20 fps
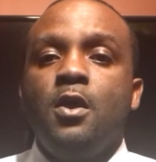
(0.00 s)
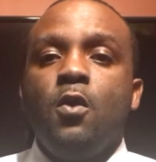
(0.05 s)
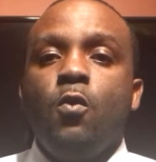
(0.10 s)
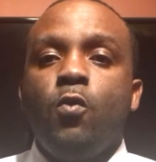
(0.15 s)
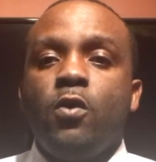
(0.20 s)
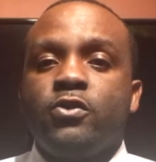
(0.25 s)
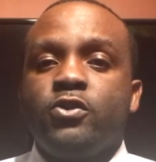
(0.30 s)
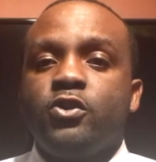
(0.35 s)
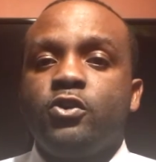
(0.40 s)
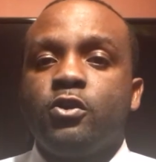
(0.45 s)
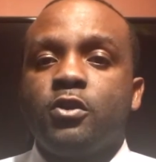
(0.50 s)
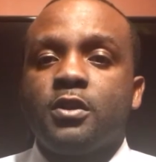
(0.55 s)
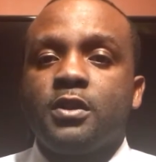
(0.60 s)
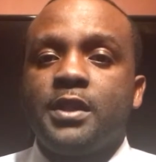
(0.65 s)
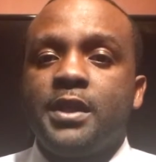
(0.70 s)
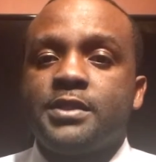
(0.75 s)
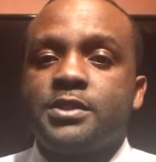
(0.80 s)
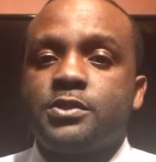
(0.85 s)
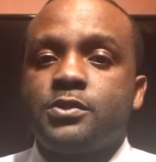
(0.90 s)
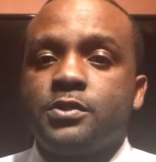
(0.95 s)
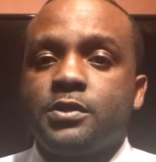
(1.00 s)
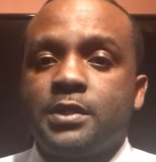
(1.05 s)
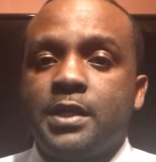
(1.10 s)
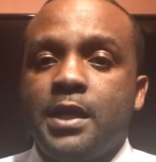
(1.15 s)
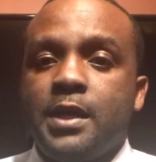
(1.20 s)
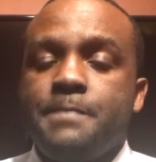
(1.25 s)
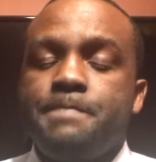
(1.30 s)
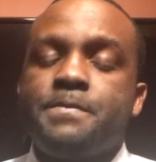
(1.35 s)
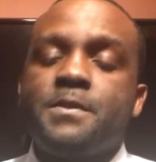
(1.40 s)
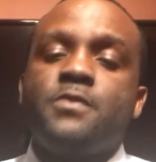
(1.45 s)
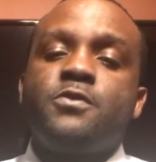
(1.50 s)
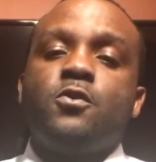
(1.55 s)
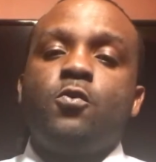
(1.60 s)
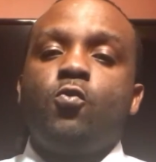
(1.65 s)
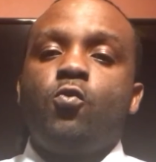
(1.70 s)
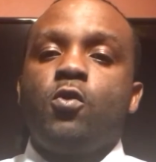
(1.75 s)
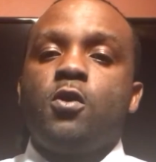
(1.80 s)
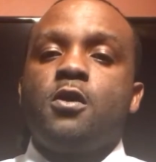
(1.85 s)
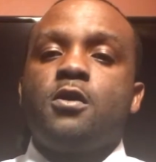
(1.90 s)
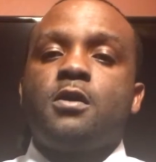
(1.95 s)
Whether you're elected or not, the
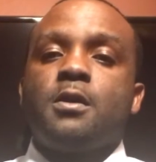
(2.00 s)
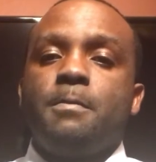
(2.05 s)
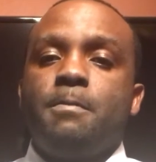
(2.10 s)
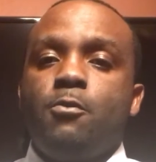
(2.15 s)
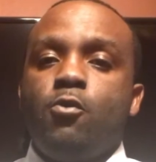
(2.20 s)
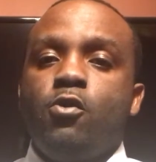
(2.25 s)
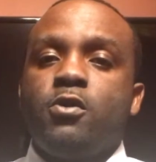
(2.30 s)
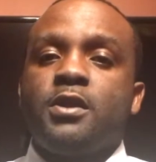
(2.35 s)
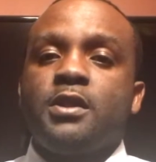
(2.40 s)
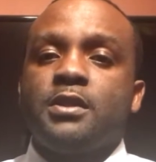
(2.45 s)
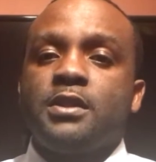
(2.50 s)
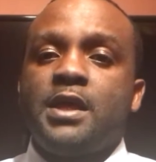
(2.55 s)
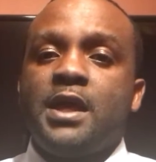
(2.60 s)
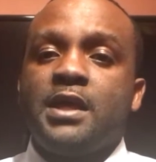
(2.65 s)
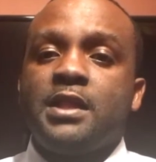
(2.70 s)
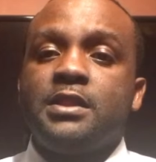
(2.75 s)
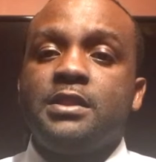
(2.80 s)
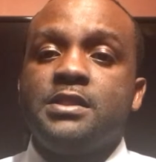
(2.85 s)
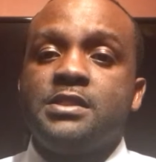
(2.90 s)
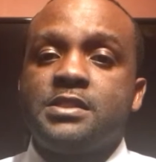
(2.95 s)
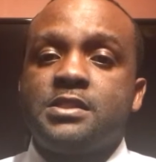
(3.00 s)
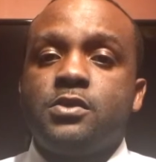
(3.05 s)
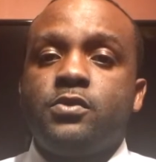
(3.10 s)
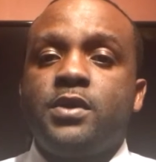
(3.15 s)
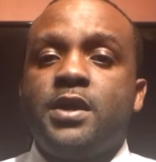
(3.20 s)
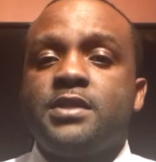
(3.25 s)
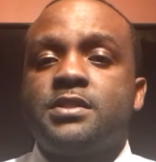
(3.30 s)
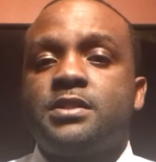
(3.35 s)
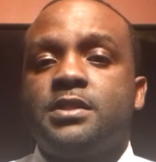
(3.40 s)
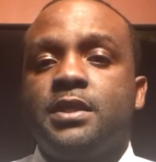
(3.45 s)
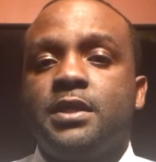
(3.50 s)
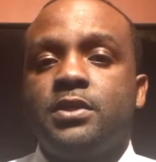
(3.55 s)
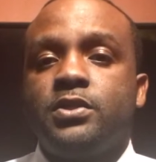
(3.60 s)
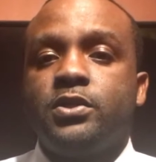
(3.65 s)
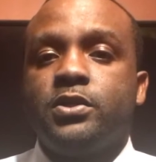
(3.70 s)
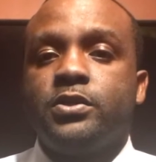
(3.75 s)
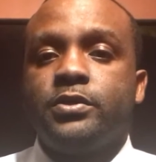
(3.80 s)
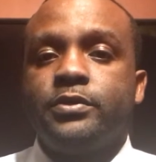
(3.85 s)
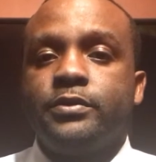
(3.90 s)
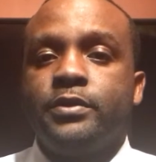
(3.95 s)
work more than likely still has to get
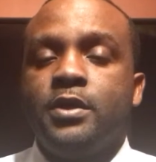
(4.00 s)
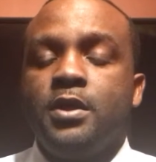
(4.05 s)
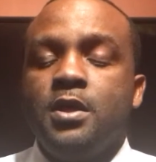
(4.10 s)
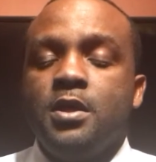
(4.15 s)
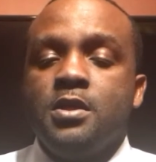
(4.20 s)
done.